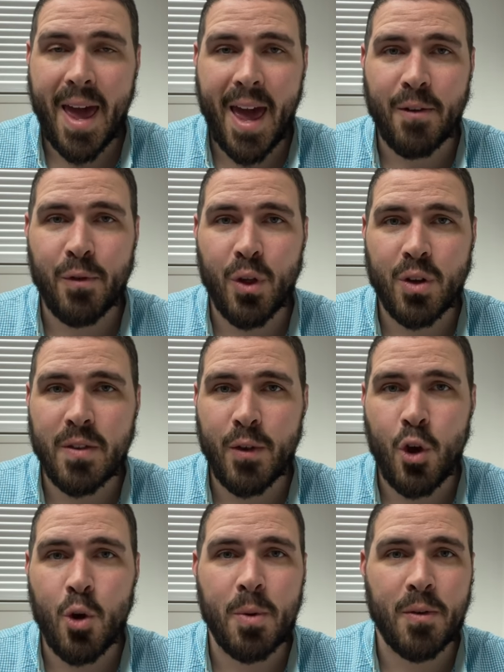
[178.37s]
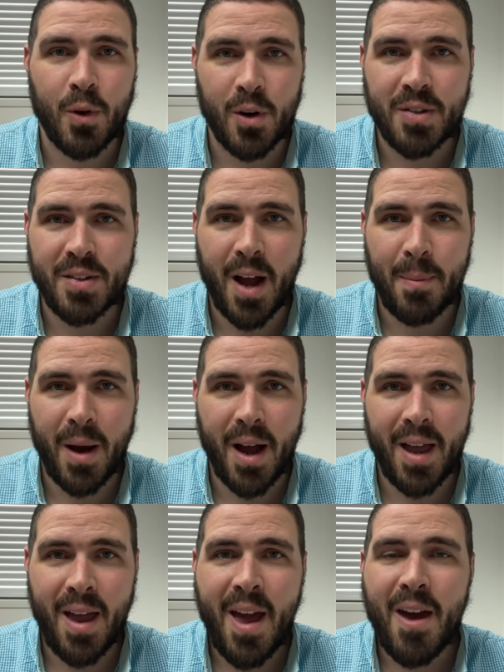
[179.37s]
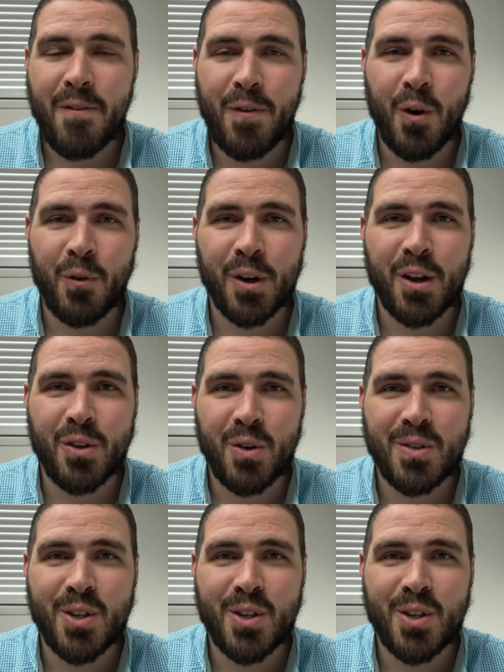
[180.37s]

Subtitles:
And for those of you who prefer to stop by, feel free to do